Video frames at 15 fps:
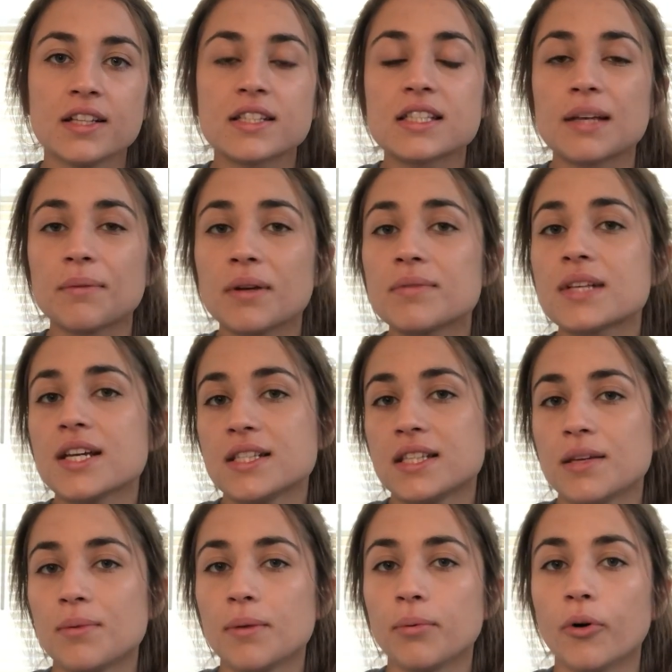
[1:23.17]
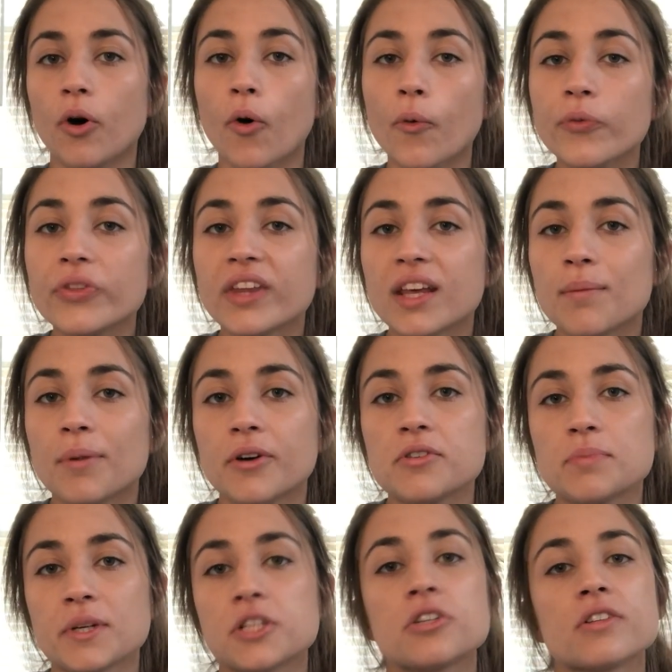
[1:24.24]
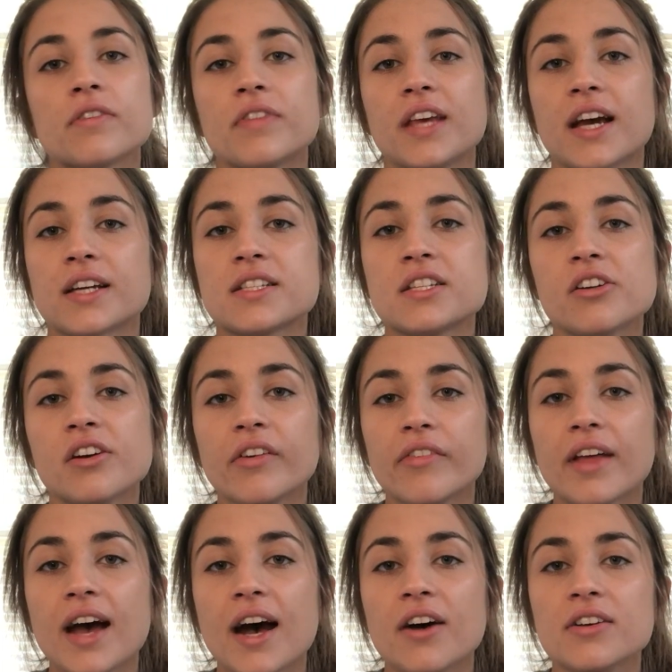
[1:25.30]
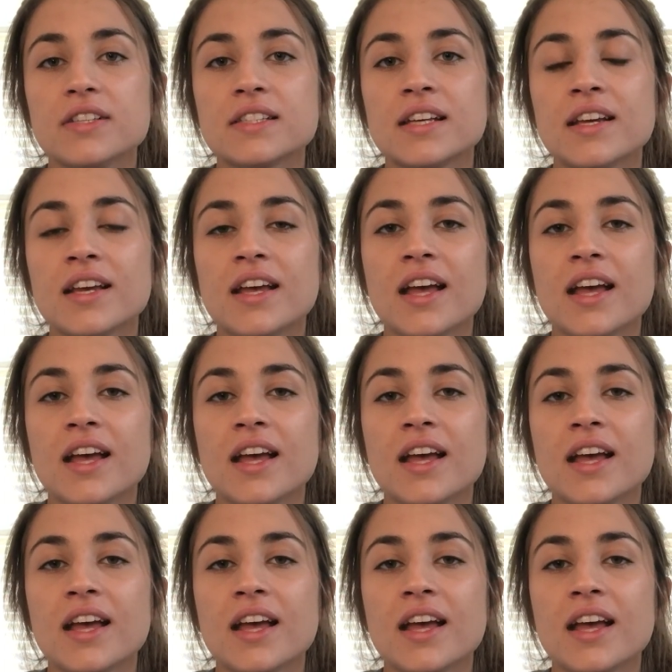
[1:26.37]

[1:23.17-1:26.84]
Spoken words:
Sometimes I see people only post pictures of the exterior of the house,